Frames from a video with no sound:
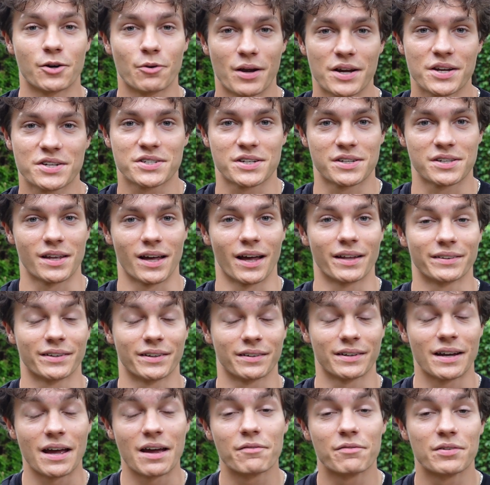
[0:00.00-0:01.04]
question
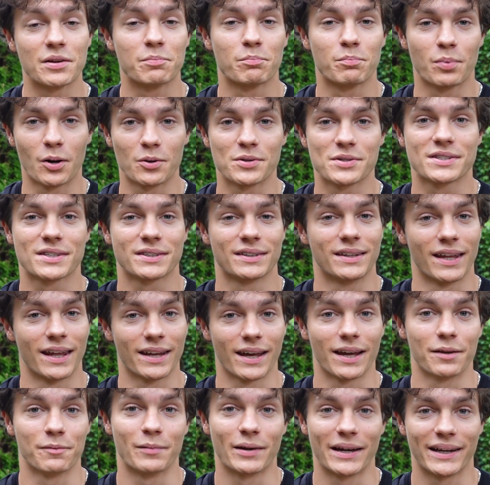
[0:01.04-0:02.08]
under every post that
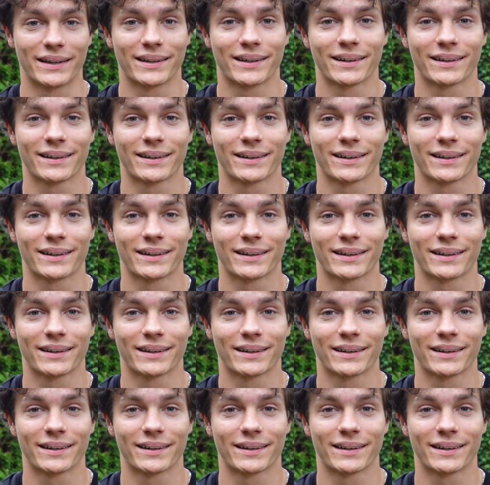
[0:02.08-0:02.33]
I make.